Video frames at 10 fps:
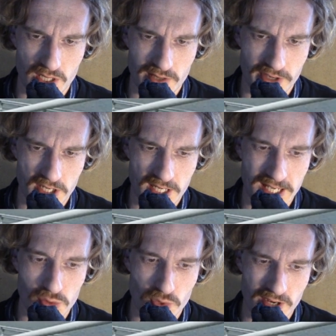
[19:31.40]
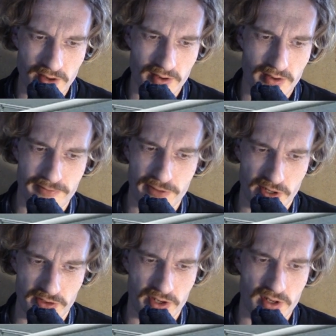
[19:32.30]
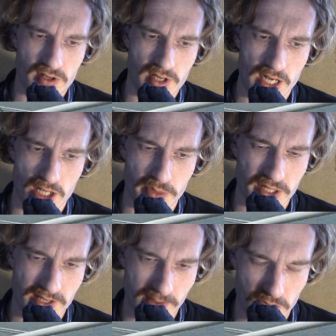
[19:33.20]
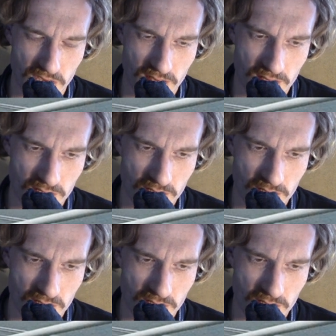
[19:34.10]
If I click one further, I'll be in Zambia.